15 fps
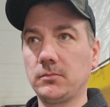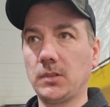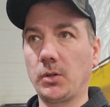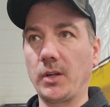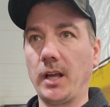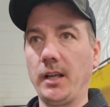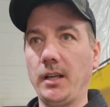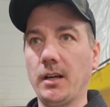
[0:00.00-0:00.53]

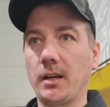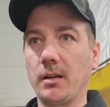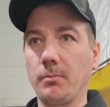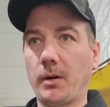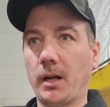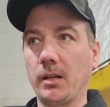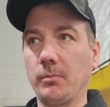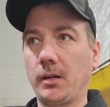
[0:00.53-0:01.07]
Okay, yeah, I can
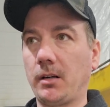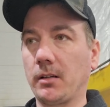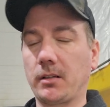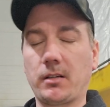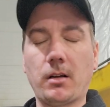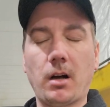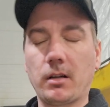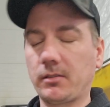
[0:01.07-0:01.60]
buy them. I'm going
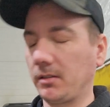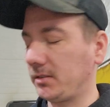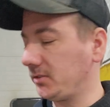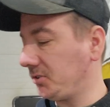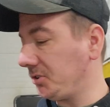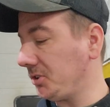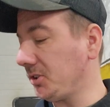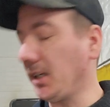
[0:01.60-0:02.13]
to cut the
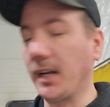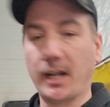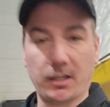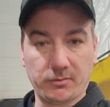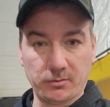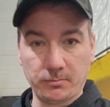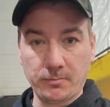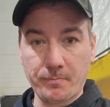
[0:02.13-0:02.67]
shit out
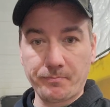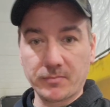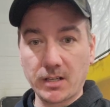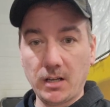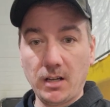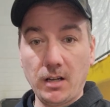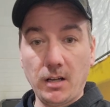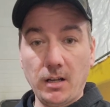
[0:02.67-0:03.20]
of them.
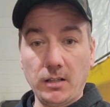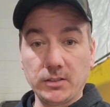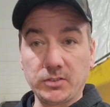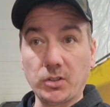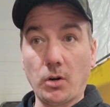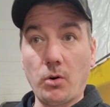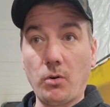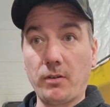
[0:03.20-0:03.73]

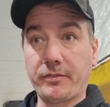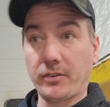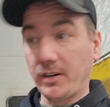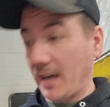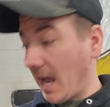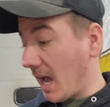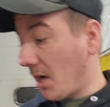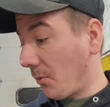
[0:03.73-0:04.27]
So for
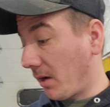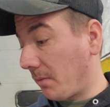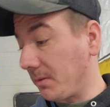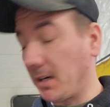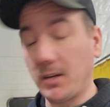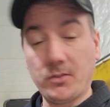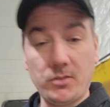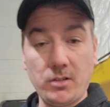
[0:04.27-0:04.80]
now, what I'm
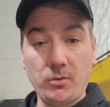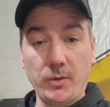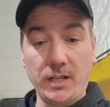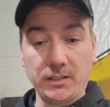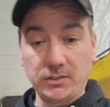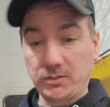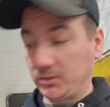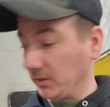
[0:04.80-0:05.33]
going to do
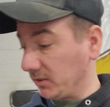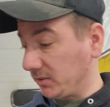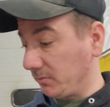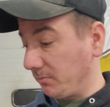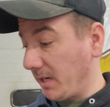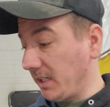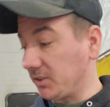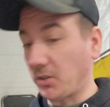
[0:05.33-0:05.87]
is just
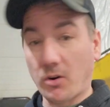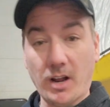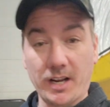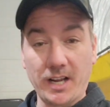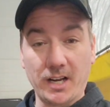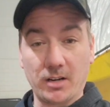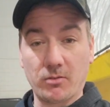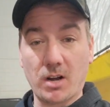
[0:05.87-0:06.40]
make sure I
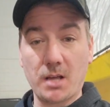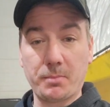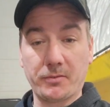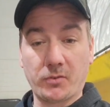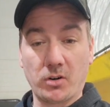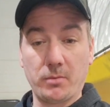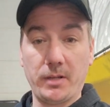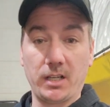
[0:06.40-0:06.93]
get it right
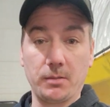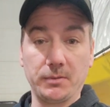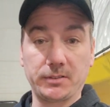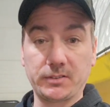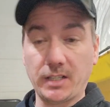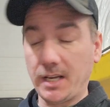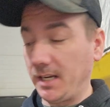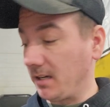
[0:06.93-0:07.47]
before I make a
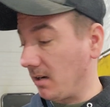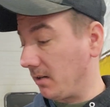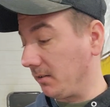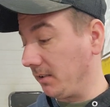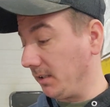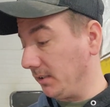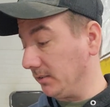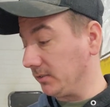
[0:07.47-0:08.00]
mistake
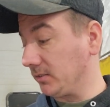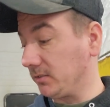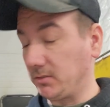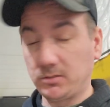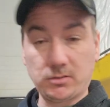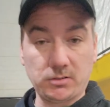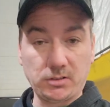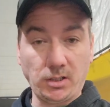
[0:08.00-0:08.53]
on these
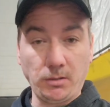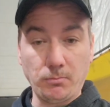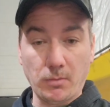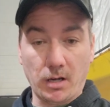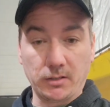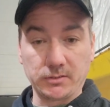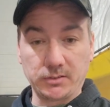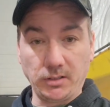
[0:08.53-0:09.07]
cheap
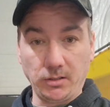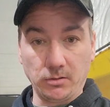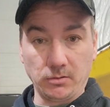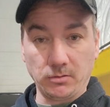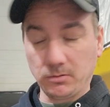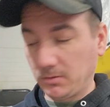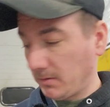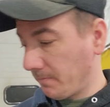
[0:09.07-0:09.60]
mild
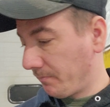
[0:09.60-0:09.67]
steel.